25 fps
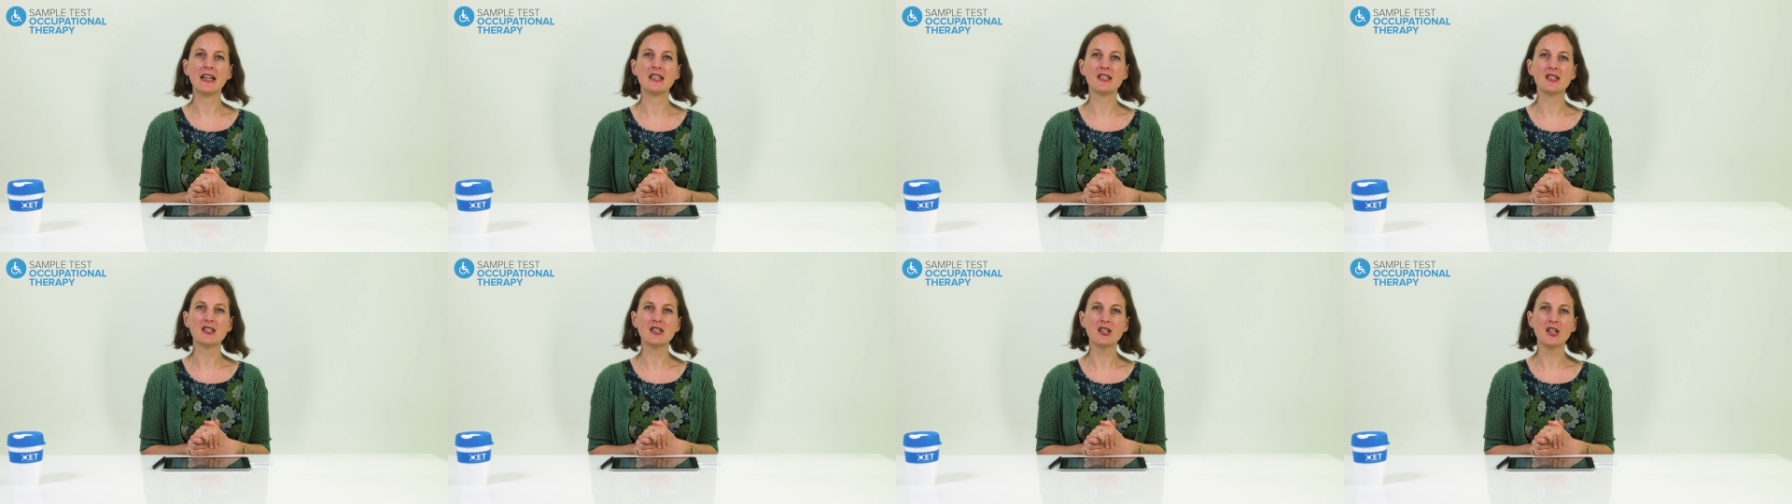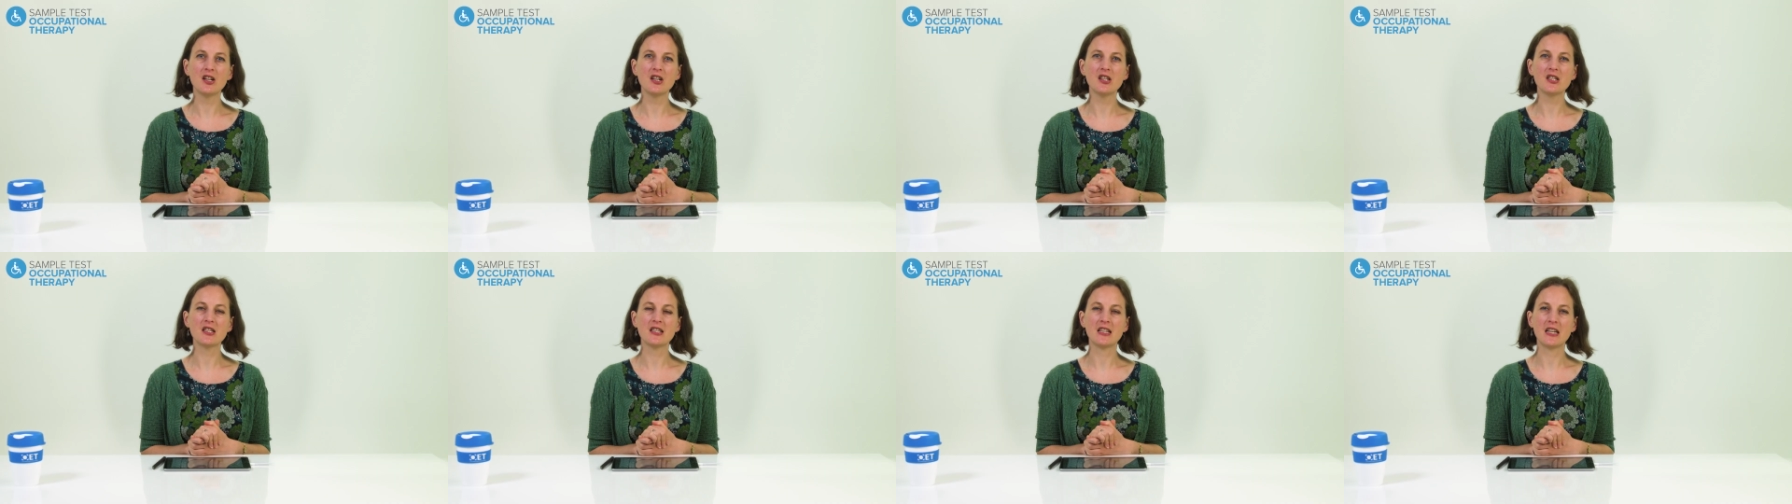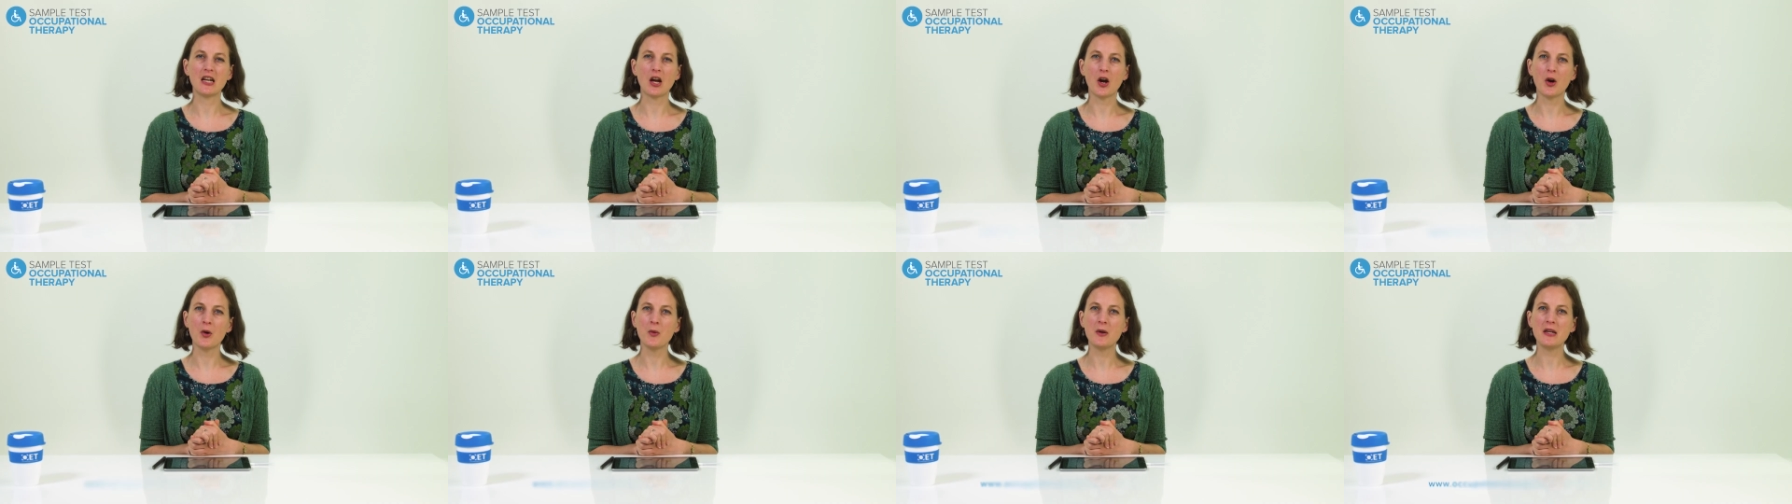and search
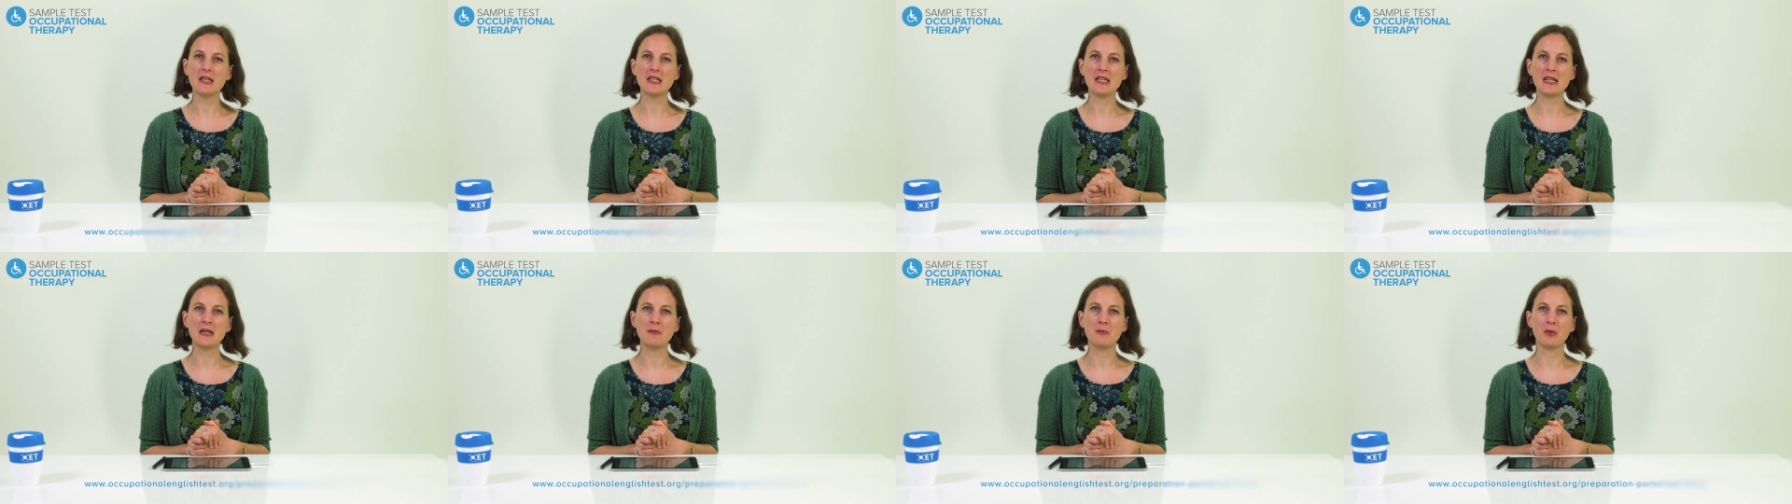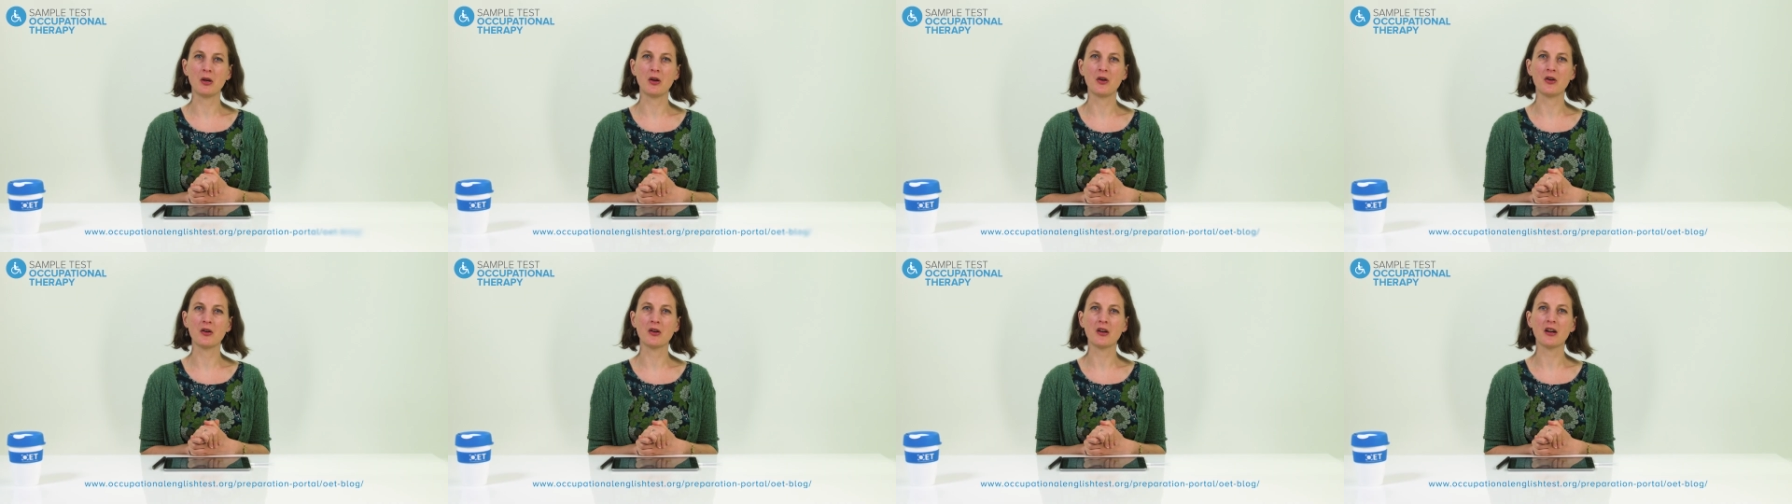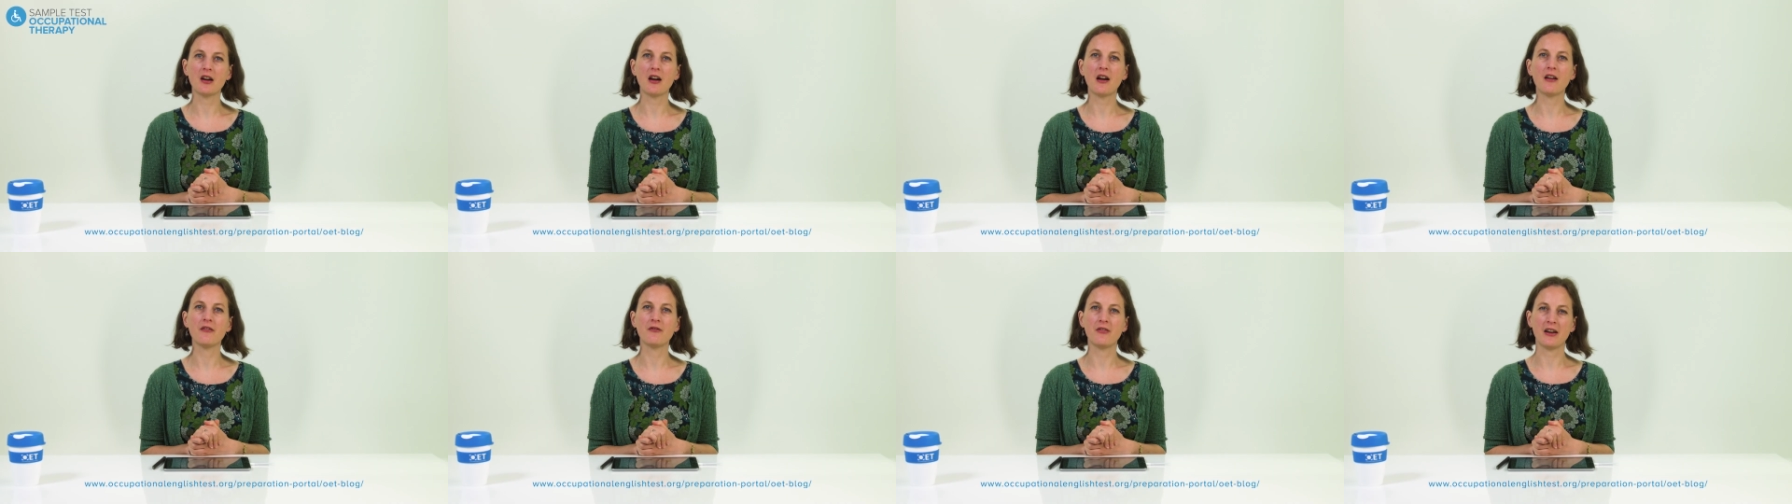the OET blog
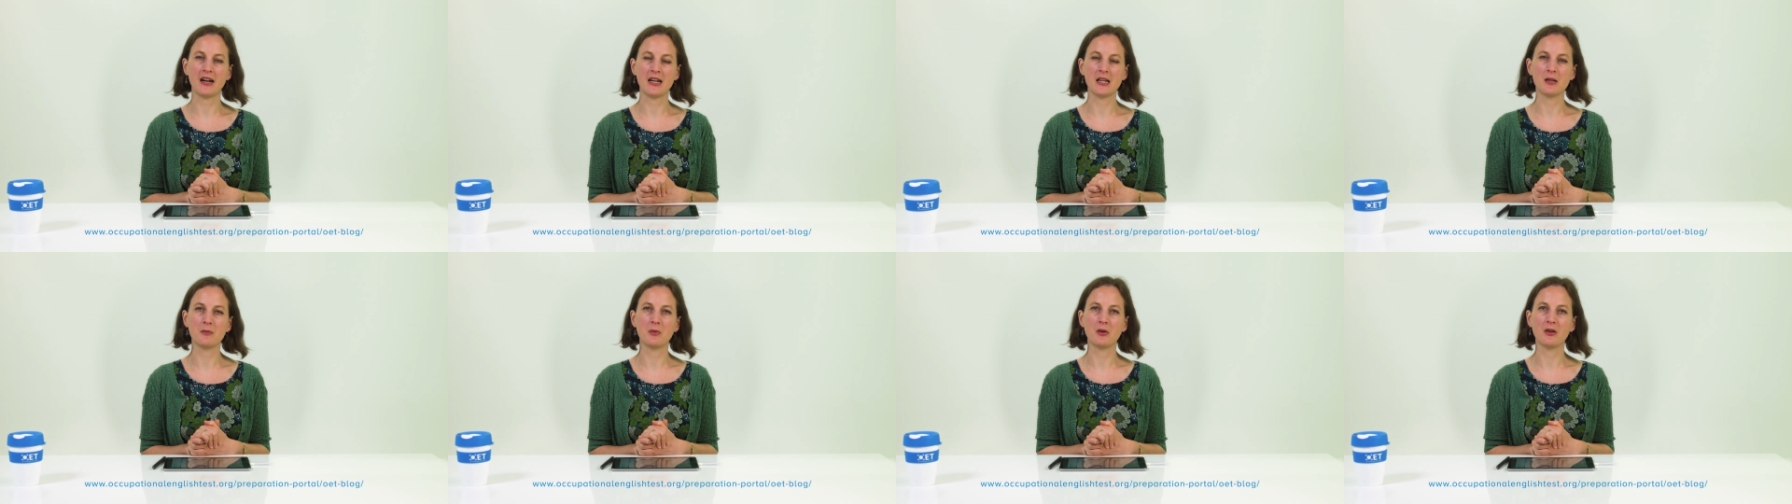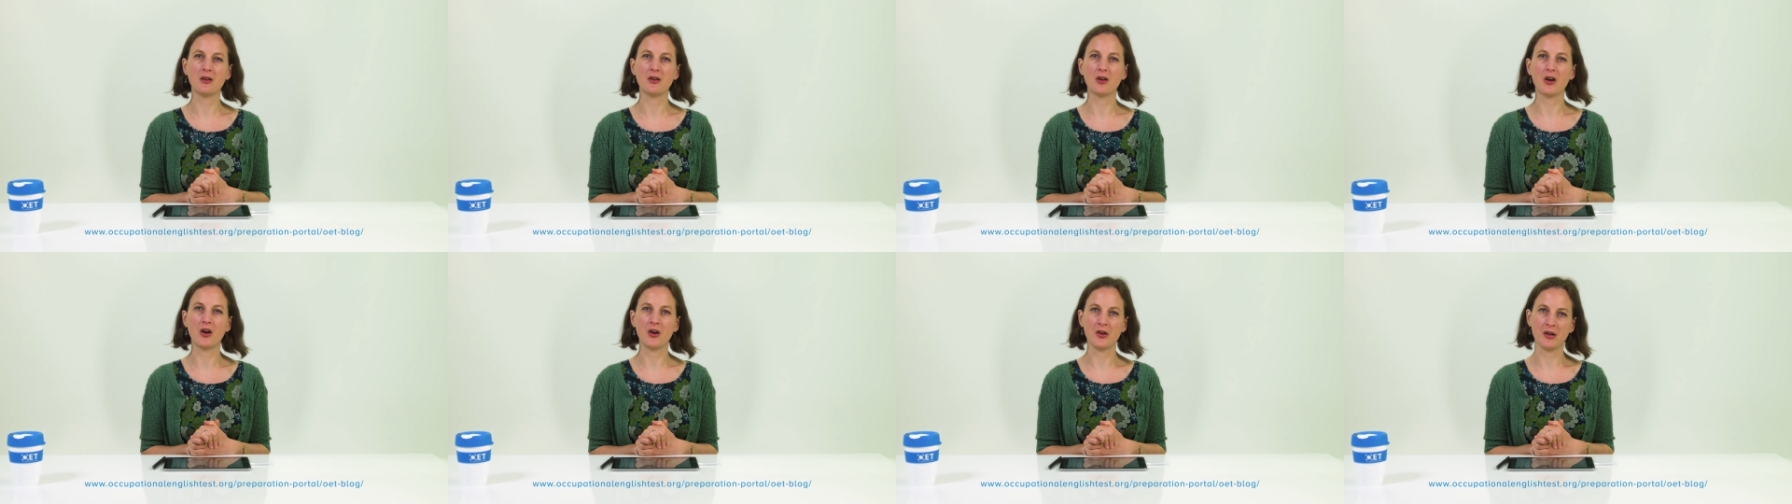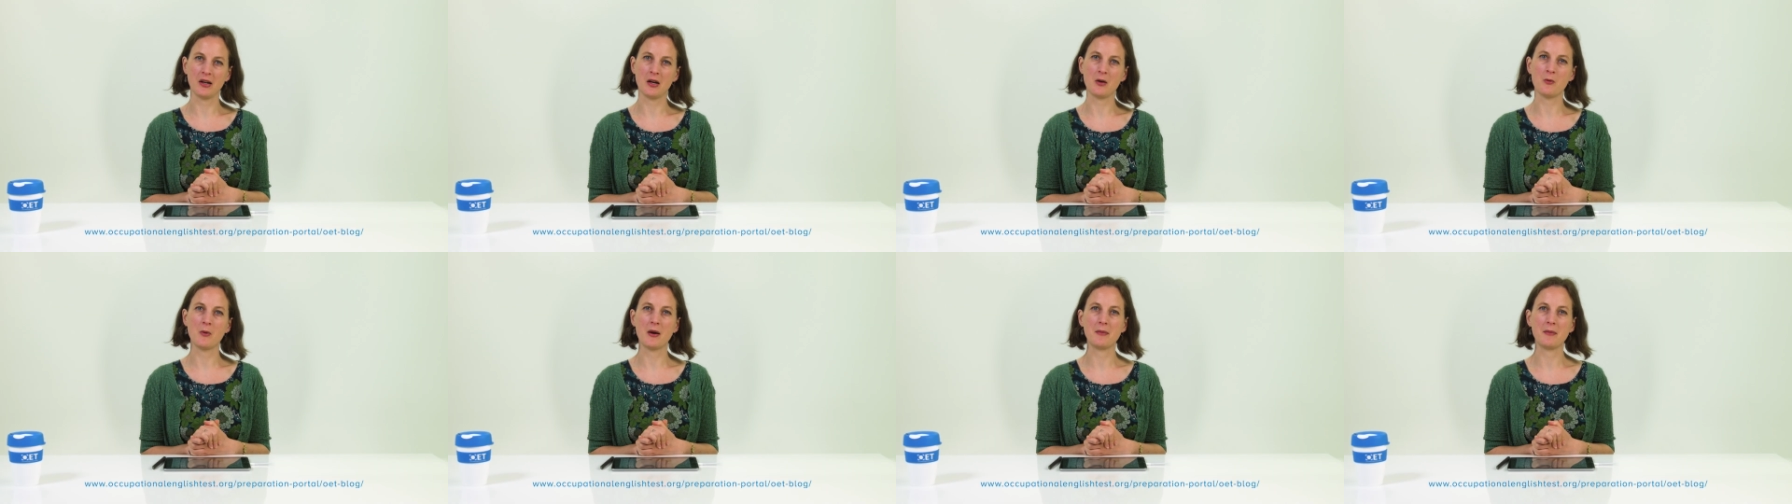available on our